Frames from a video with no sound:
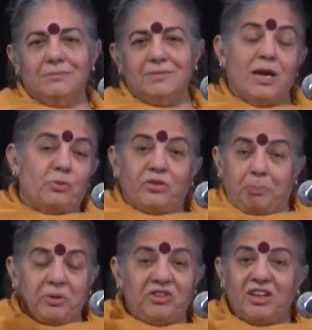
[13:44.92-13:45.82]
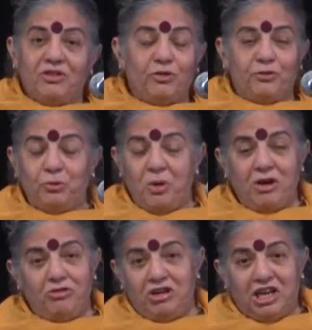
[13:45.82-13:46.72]
That was a pretense of
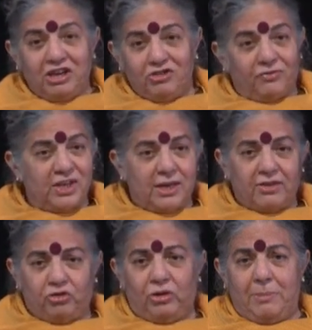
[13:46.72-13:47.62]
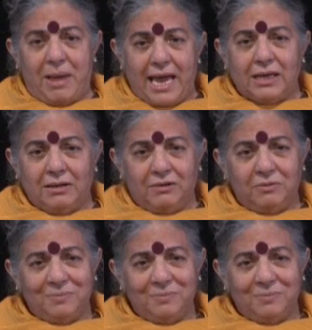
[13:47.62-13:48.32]
200 years of industrial man.